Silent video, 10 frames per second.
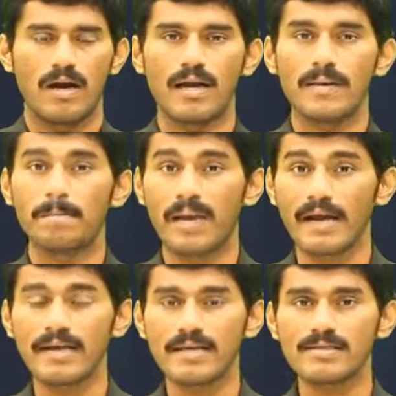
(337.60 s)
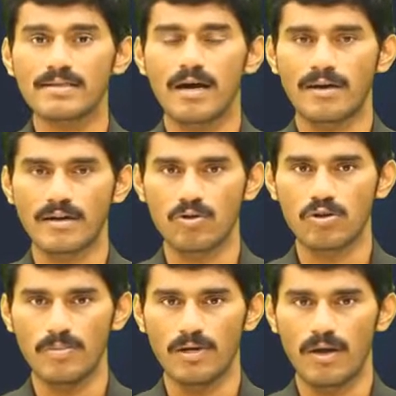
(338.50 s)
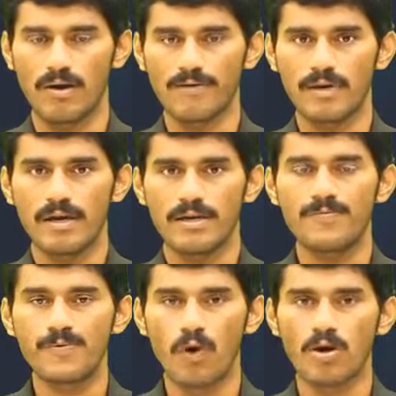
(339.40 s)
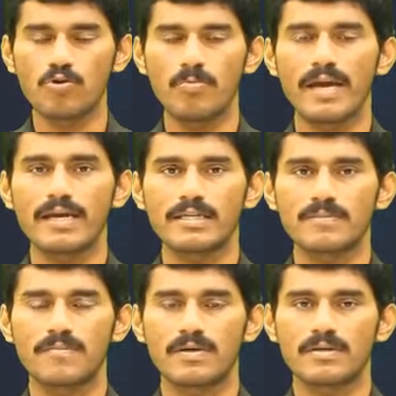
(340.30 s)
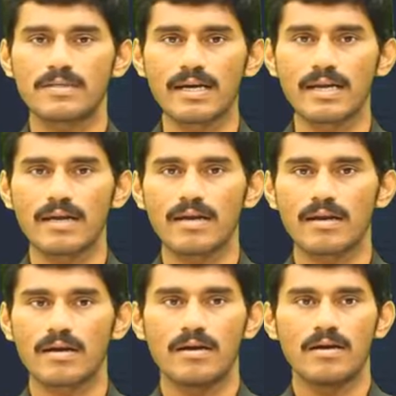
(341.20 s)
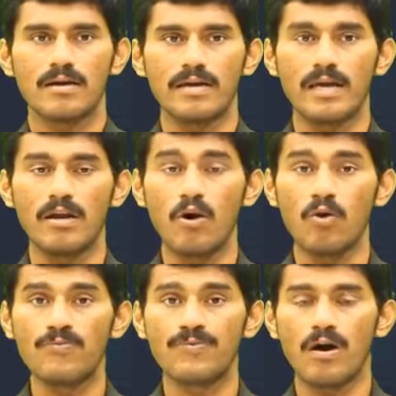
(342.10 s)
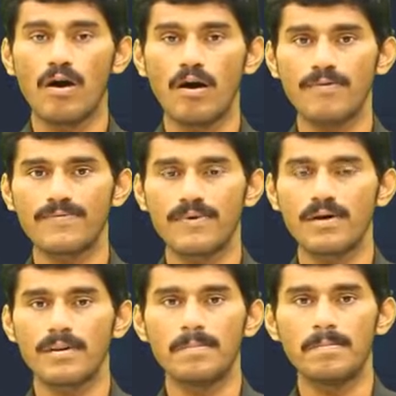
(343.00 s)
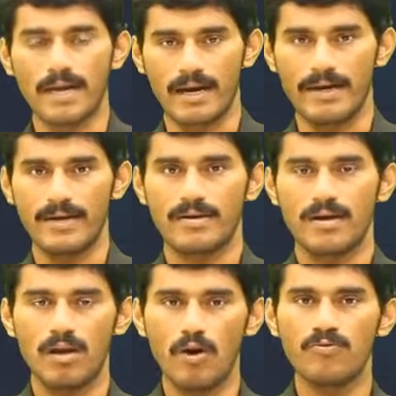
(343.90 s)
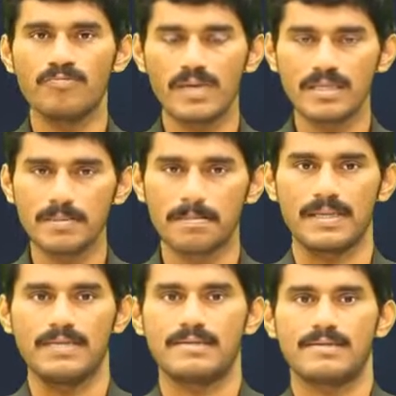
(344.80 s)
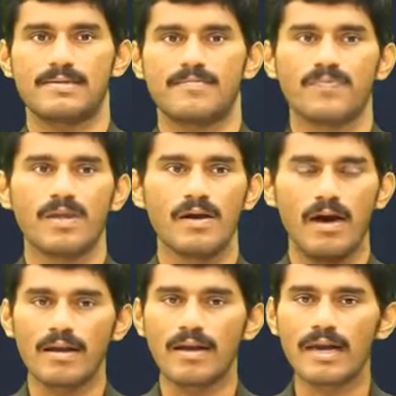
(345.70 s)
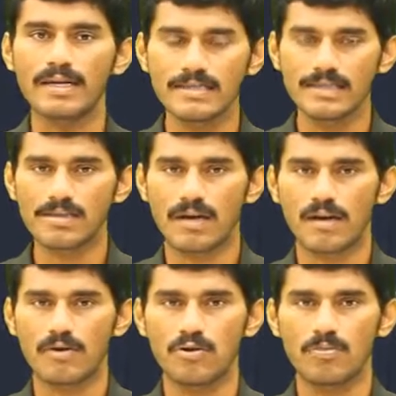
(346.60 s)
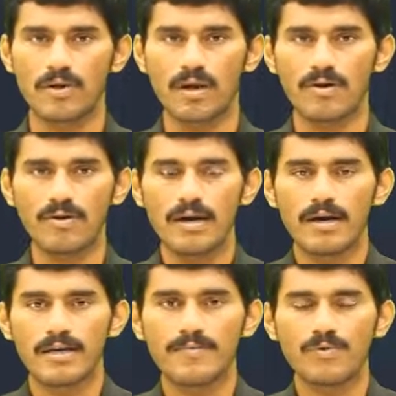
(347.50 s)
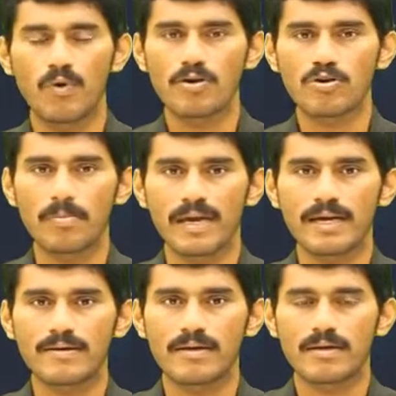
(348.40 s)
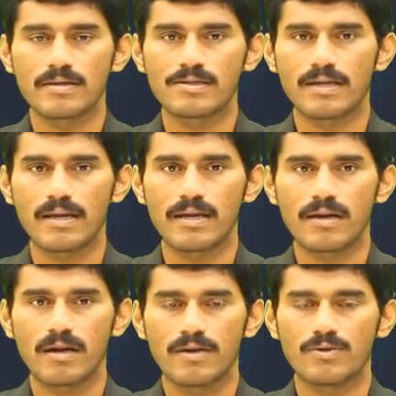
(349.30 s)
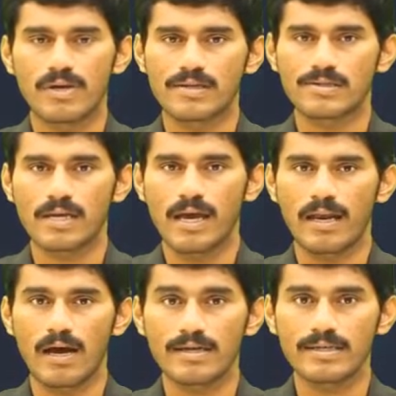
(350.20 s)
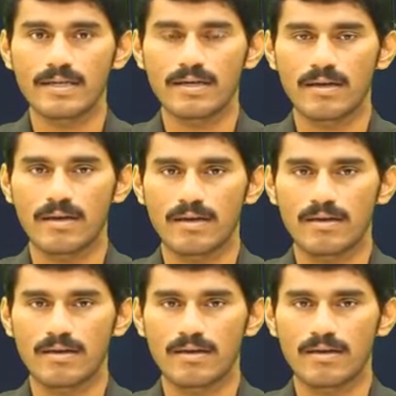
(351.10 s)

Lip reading: And bread is uncountable noun. If you want to make it singular, a loaf of bread. Loaf means piece. And luggage is uncountable noun. If you want to make it singular, you can say an article,